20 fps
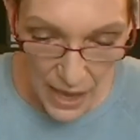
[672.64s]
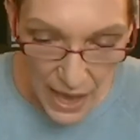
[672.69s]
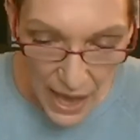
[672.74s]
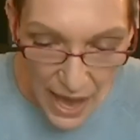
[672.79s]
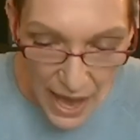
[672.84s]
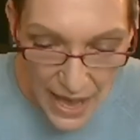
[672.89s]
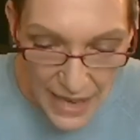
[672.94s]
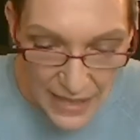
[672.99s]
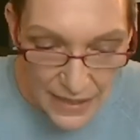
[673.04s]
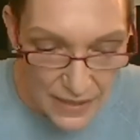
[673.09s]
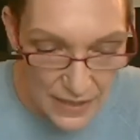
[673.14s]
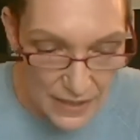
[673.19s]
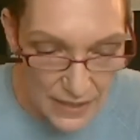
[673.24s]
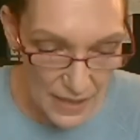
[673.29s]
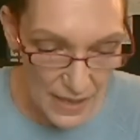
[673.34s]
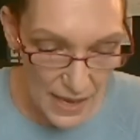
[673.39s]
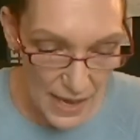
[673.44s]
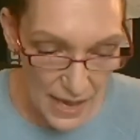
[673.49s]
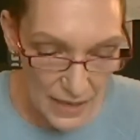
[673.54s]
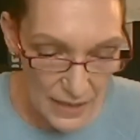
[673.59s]
Add to
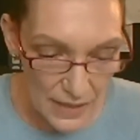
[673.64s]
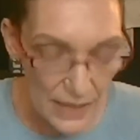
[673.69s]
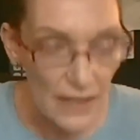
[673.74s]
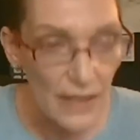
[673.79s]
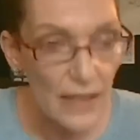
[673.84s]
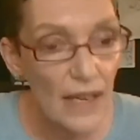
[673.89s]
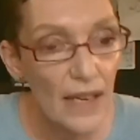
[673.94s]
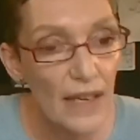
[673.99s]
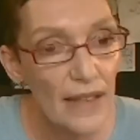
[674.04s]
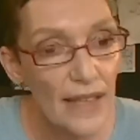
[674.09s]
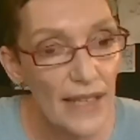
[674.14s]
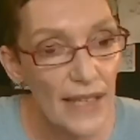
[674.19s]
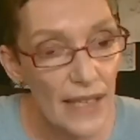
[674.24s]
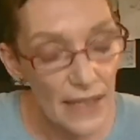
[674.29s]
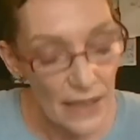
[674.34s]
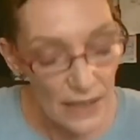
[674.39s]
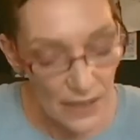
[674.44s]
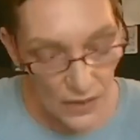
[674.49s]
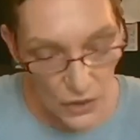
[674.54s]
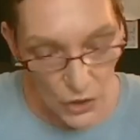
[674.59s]
that the
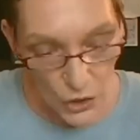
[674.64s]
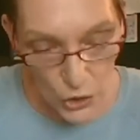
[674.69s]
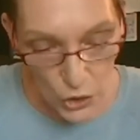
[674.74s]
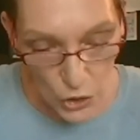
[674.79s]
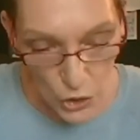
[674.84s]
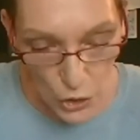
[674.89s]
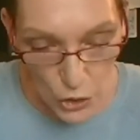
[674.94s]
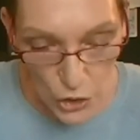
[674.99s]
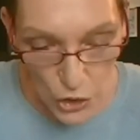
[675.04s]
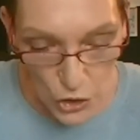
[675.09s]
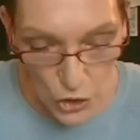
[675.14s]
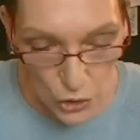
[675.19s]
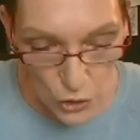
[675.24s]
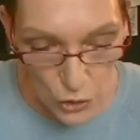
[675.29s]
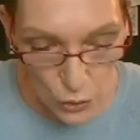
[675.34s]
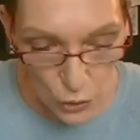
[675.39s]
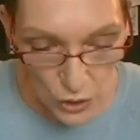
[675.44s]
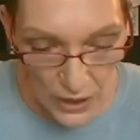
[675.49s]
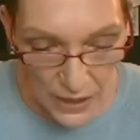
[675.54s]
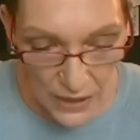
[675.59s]

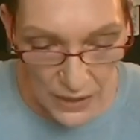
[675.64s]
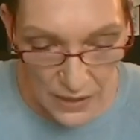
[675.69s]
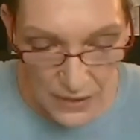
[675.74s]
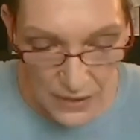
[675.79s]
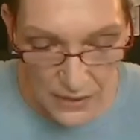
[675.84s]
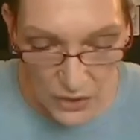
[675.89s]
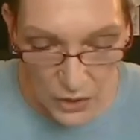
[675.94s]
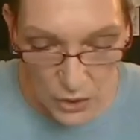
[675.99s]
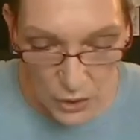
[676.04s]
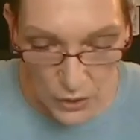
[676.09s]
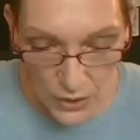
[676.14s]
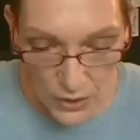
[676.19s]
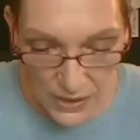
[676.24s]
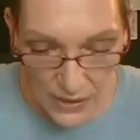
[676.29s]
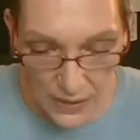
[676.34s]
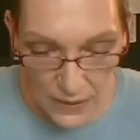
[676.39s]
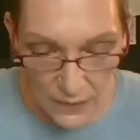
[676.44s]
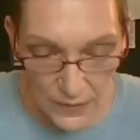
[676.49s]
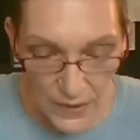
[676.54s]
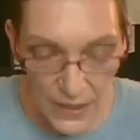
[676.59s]
institutional and
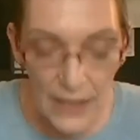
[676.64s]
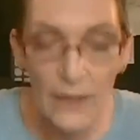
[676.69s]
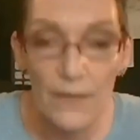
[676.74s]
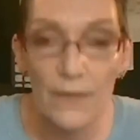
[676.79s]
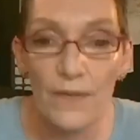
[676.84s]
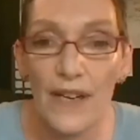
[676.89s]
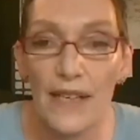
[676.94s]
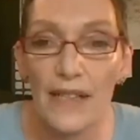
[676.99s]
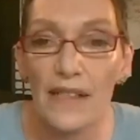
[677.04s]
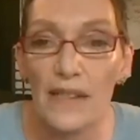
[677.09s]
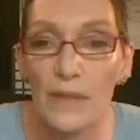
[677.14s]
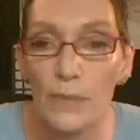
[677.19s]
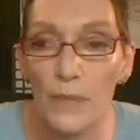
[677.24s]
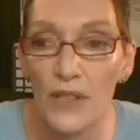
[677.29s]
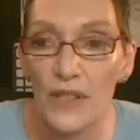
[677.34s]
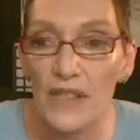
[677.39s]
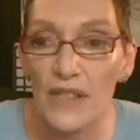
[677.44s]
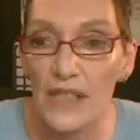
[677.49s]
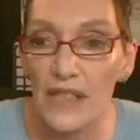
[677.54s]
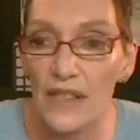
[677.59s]
discursive
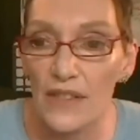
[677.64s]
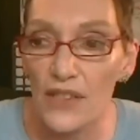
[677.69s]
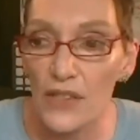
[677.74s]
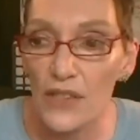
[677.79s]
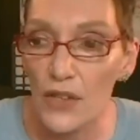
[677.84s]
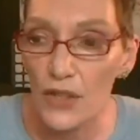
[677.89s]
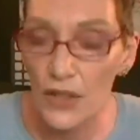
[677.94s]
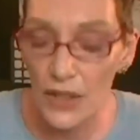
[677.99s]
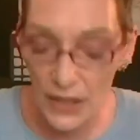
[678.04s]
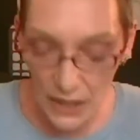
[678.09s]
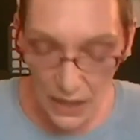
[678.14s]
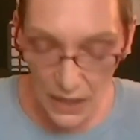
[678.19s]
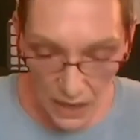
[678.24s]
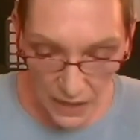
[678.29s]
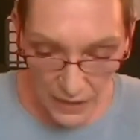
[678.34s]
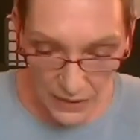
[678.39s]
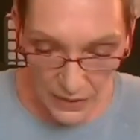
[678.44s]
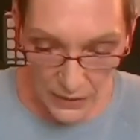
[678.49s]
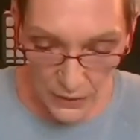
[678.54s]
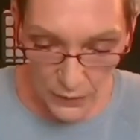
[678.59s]
investment in certain
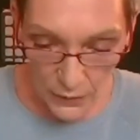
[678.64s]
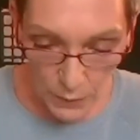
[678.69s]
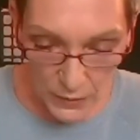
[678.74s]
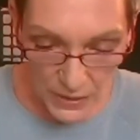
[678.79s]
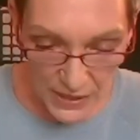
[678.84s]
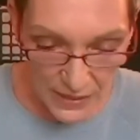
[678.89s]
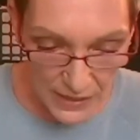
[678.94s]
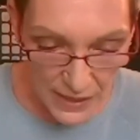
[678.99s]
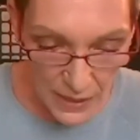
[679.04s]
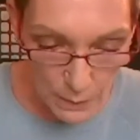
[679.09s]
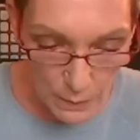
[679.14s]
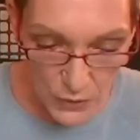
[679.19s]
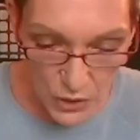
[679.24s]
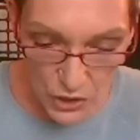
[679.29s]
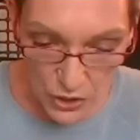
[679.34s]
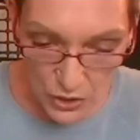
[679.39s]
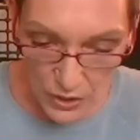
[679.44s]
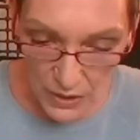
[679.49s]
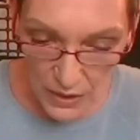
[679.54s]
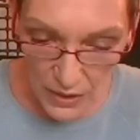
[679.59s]
kinds of
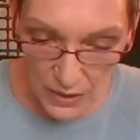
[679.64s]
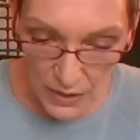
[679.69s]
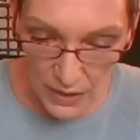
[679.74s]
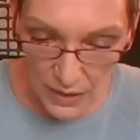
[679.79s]
perception,